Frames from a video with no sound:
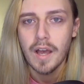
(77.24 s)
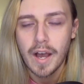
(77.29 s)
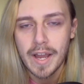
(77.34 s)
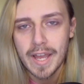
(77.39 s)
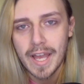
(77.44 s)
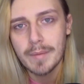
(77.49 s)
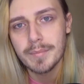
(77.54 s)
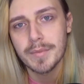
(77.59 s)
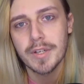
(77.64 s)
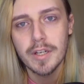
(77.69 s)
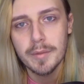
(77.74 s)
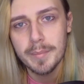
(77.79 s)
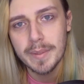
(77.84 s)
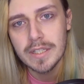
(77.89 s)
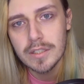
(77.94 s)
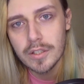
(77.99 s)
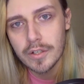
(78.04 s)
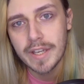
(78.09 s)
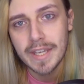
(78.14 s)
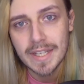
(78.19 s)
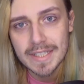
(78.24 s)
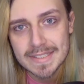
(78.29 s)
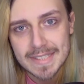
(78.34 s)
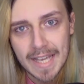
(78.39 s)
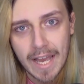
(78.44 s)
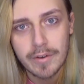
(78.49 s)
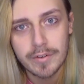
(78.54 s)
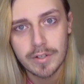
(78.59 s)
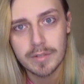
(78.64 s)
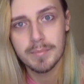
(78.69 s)
I am going to be looking
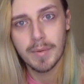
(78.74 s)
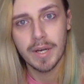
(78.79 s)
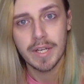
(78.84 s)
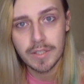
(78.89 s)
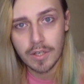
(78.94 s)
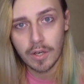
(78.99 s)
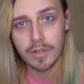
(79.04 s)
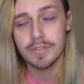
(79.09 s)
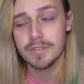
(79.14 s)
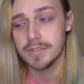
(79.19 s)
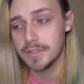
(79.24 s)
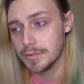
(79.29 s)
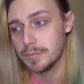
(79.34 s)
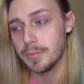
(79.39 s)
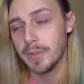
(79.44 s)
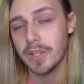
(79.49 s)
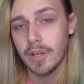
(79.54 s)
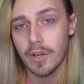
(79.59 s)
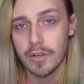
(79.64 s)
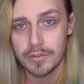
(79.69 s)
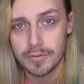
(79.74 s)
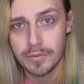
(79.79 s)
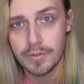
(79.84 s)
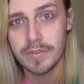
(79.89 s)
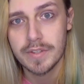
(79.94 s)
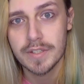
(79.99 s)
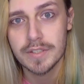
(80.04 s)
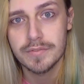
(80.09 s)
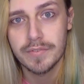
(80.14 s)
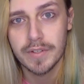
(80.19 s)
down at my notes as we go through
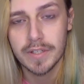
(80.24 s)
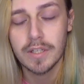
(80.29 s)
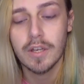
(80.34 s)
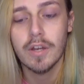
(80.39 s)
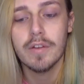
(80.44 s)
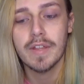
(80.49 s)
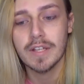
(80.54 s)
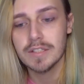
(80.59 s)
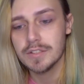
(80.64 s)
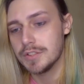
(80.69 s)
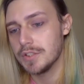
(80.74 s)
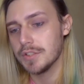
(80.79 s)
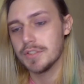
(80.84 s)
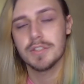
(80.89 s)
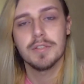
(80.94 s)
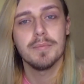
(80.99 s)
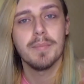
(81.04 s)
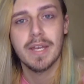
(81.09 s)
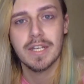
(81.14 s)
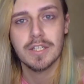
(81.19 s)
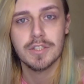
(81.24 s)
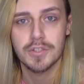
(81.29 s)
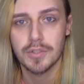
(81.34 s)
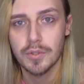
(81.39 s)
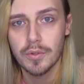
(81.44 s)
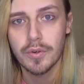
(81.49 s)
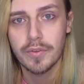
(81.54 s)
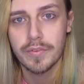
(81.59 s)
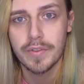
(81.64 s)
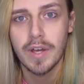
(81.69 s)
this video. That's just to make
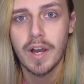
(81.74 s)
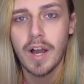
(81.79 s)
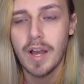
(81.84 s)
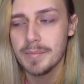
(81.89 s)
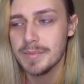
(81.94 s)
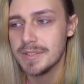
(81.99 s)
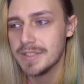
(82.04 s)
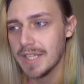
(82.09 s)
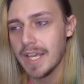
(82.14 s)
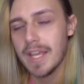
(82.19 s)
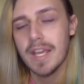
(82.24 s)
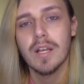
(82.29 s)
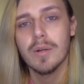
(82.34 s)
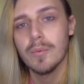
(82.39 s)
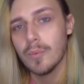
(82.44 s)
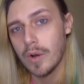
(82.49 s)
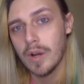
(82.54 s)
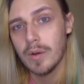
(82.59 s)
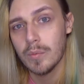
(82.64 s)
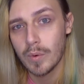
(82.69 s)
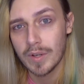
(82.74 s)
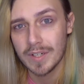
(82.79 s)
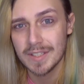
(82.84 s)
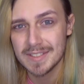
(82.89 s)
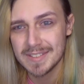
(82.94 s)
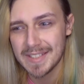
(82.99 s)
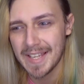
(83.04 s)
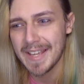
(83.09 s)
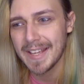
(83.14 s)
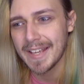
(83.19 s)
sure that I'm saying what I want to
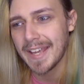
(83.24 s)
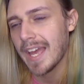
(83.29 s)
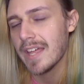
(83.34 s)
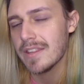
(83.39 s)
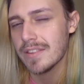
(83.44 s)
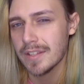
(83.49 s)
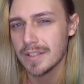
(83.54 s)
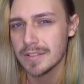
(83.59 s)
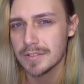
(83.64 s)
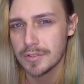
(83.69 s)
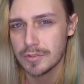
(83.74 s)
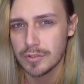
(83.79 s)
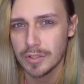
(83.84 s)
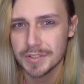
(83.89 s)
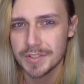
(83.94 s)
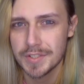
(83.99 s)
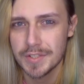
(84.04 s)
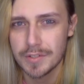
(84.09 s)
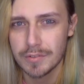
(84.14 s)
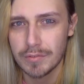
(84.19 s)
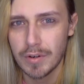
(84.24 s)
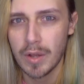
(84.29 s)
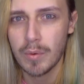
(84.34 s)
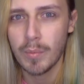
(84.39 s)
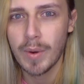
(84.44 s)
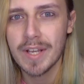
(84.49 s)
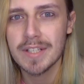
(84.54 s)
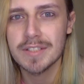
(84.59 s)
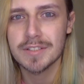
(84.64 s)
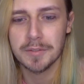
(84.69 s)
say and getting things across in the right
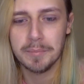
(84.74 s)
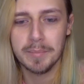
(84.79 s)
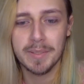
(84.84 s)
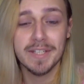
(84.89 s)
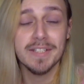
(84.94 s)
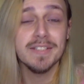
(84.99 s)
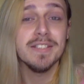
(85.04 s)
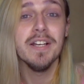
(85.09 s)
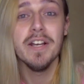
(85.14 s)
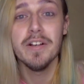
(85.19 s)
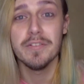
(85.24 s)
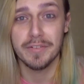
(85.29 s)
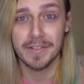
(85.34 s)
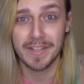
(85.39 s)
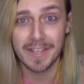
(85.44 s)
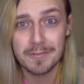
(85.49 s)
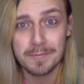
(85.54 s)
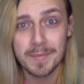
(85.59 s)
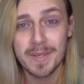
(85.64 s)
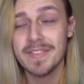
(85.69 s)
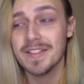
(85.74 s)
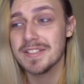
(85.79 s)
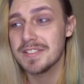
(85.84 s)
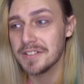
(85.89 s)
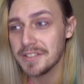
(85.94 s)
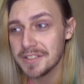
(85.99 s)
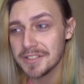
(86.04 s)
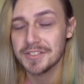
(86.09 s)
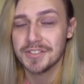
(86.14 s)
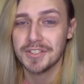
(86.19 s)
way. So please forgive me, there's a
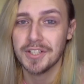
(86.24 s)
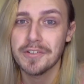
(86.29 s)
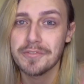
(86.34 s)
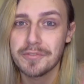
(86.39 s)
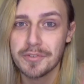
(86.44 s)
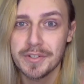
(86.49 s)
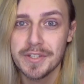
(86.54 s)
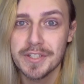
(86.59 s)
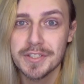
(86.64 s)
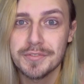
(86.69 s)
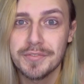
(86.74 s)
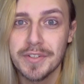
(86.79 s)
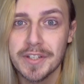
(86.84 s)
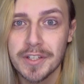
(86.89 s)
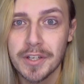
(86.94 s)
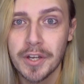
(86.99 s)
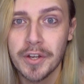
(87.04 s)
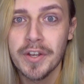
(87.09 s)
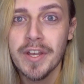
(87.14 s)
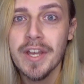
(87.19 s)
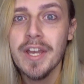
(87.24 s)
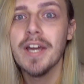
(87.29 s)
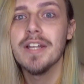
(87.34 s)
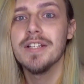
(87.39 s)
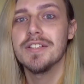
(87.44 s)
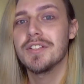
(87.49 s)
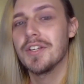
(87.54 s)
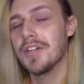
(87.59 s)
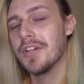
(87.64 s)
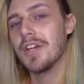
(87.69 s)
lot to cover in this video and
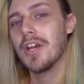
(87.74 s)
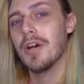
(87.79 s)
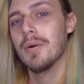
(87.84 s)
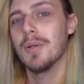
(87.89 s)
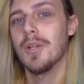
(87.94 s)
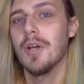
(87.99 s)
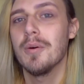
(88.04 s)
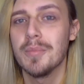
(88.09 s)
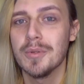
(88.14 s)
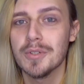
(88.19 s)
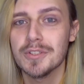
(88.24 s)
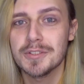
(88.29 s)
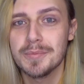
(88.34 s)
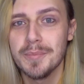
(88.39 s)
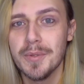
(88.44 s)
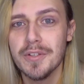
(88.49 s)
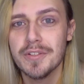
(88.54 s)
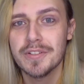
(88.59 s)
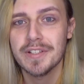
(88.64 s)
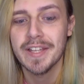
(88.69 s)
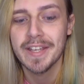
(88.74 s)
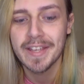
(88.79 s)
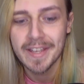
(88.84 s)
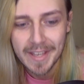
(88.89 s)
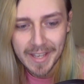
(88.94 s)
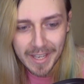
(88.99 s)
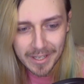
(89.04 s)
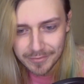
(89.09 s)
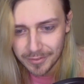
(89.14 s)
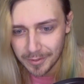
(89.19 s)
it's going to go a lot more smoothly
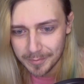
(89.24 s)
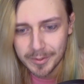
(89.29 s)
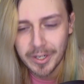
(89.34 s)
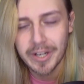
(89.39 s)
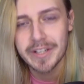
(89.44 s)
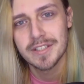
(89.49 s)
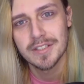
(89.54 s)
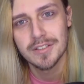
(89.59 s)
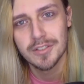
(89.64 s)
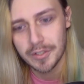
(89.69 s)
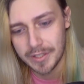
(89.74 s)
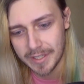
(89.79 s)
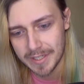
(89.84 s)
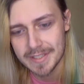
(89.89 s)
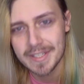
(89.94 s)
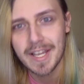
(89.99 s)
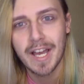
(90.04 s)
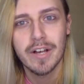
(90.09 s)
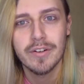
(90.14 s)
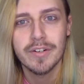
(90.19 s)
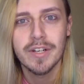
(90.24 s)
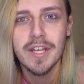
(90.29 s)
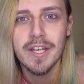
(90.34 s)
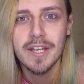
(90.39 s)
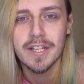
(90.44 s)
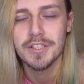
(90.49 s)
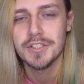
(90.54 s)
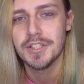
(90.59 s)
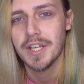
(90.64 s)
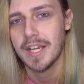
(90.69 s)
if I'm kind of looking down
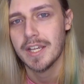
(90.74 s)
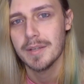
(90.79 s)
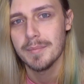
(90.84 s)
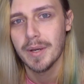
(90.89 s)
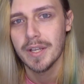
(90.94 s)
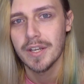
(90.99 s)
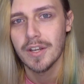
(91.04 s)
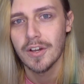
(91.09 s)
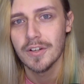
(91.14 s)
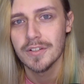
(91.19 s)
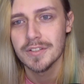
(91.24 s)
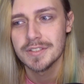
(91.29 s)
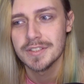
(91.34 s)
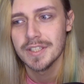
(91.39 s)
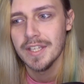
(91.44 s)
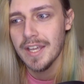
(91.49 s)
and checking my notes